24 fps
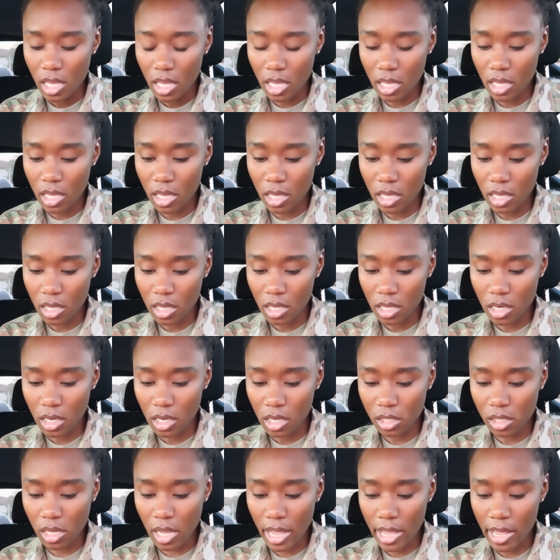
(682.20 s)

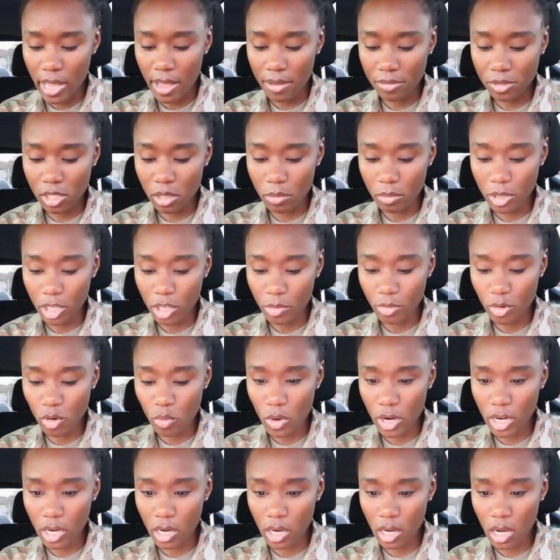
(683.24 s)
and I have some people
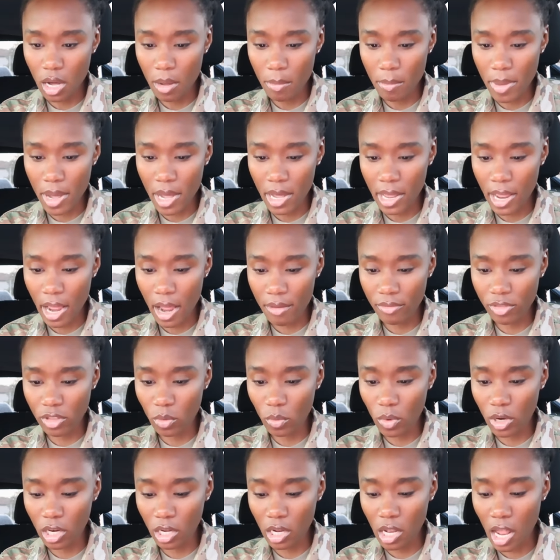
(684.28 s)
wanting to come by after
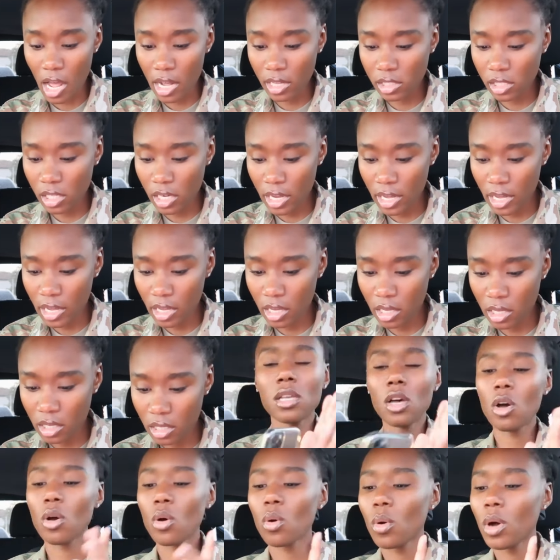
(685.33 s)
one o'clock today.
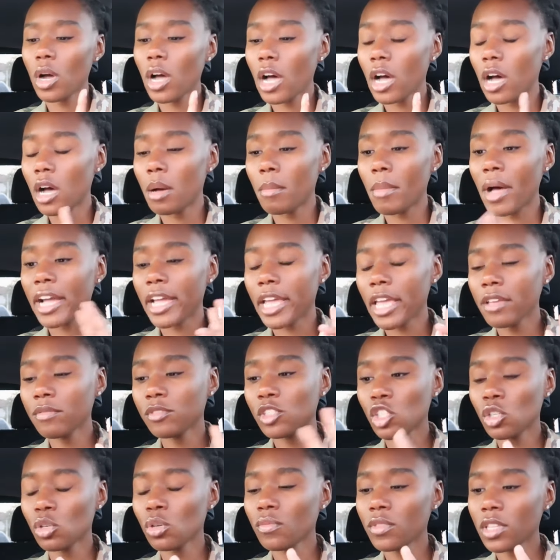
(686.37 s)
So um, I
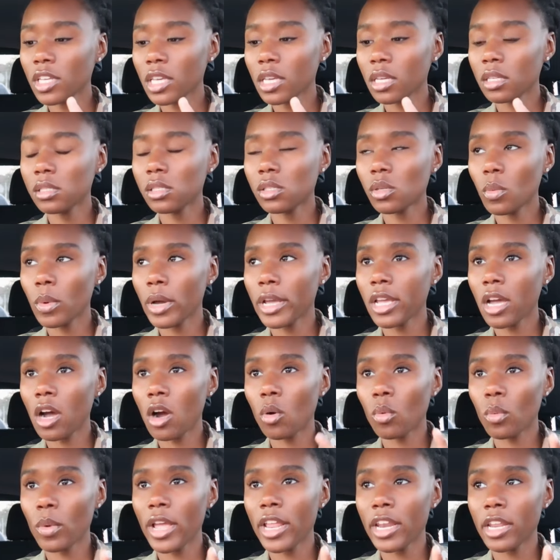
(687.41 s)
gave two of the kittens away
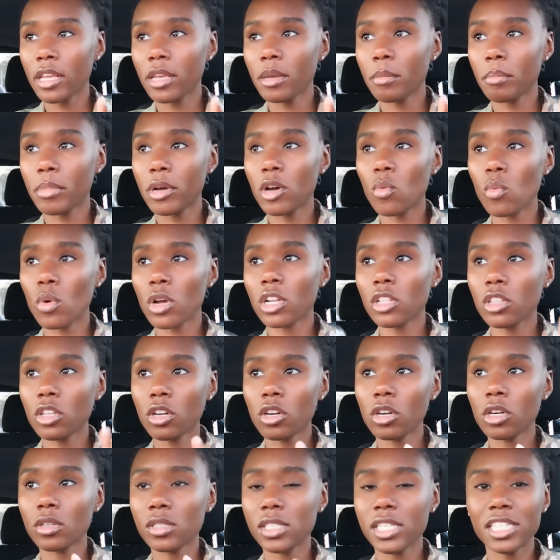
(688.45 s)
already, but one of the
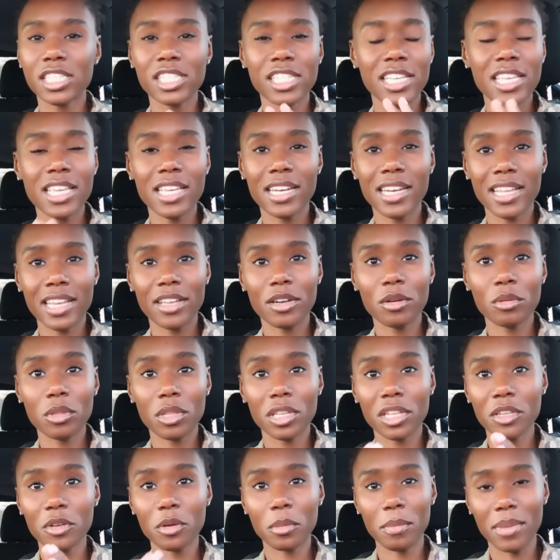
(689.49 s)
girls said she can't handle
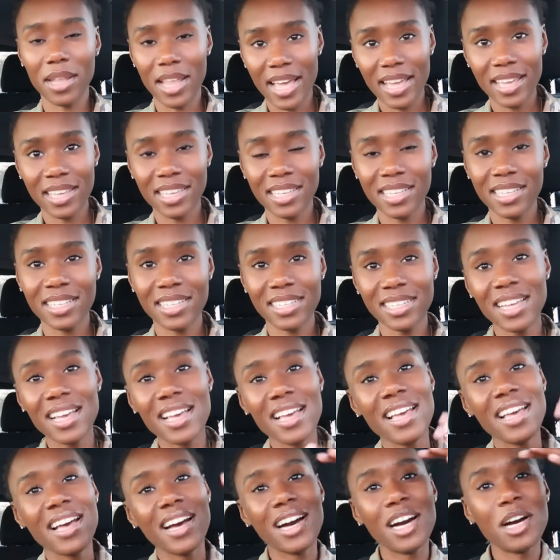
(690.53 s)
the little black kitten
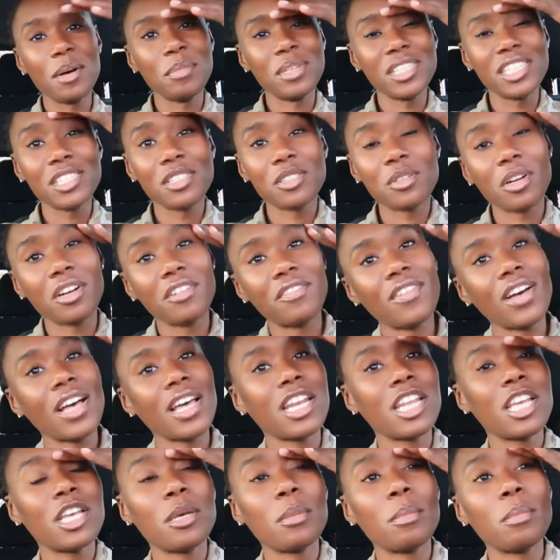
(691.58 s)
um, and she's gonna
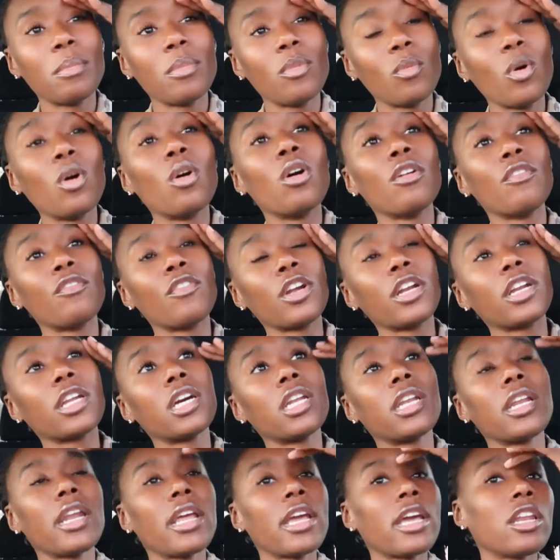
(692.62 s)
find him, well her friend
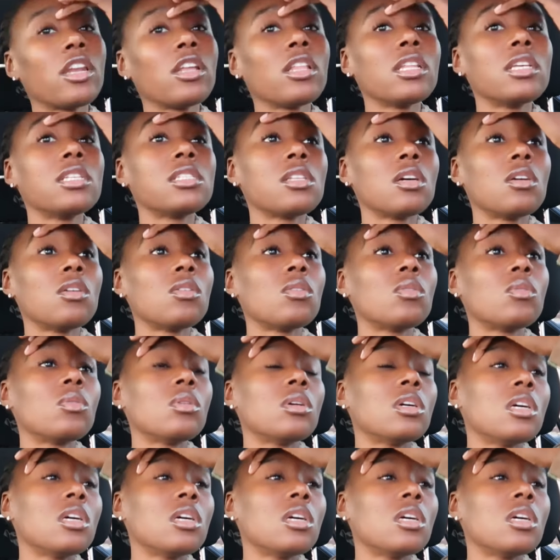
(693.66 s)
couldn't handle it so